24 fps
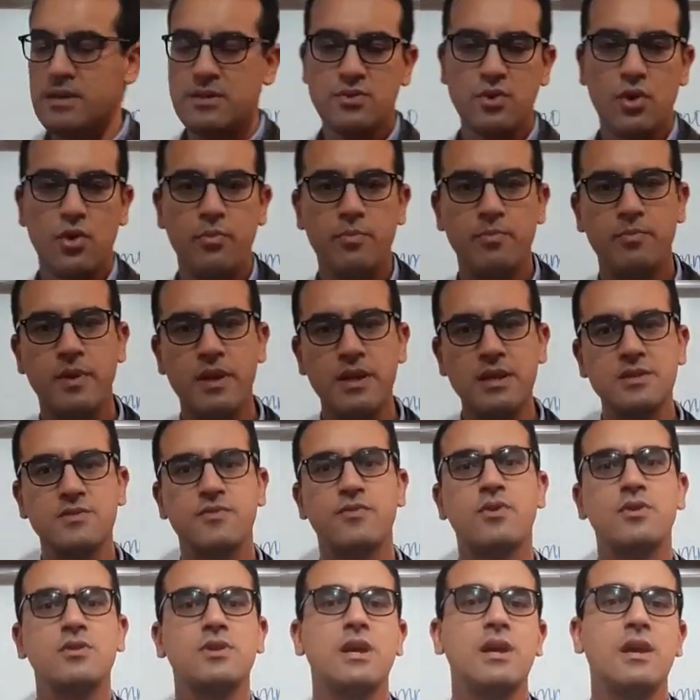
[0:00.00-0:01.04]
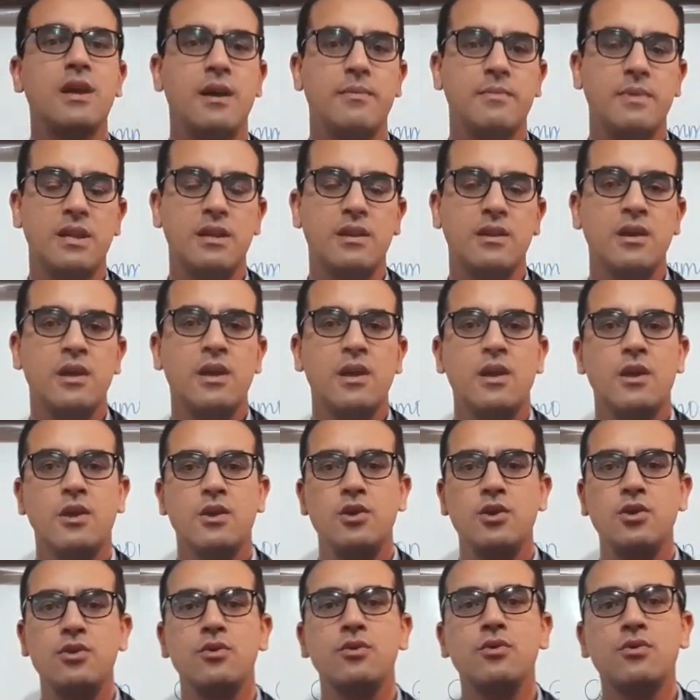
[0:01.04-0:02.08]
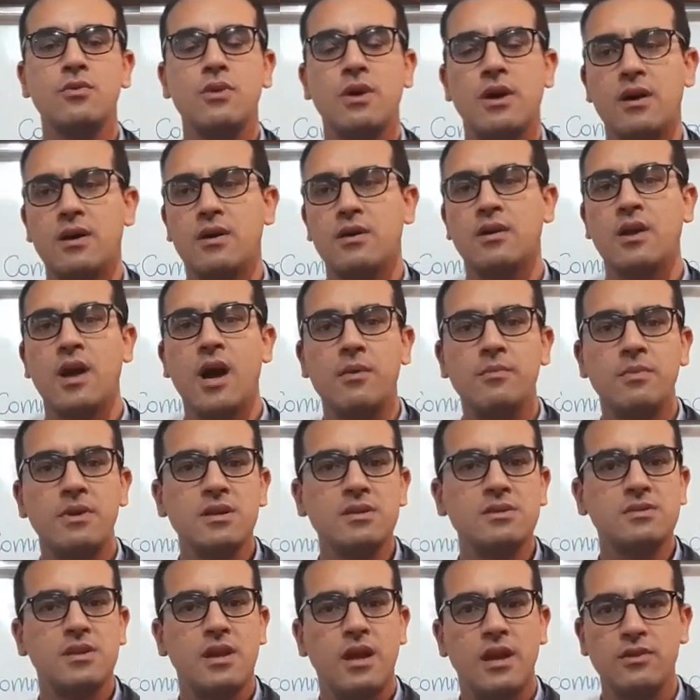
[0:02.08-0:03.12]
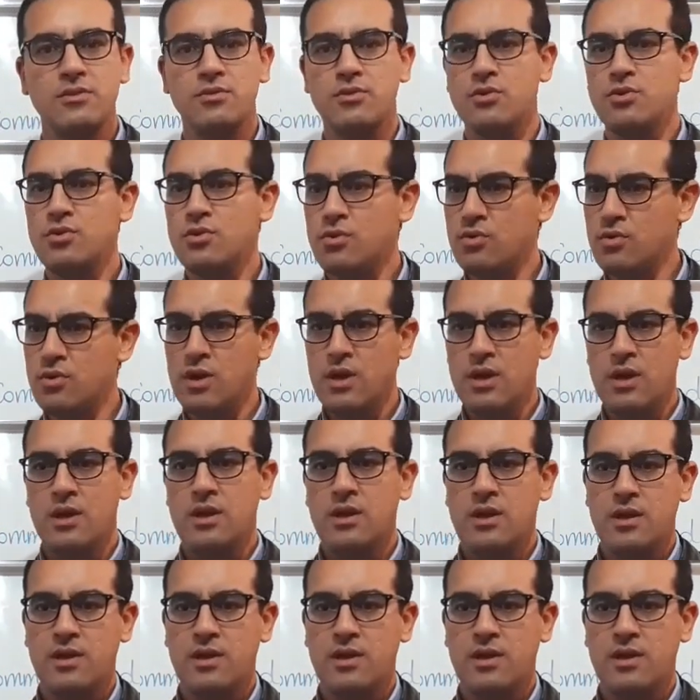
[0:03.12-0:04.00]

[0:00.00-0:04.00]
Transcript: So please, for the new comers and the new,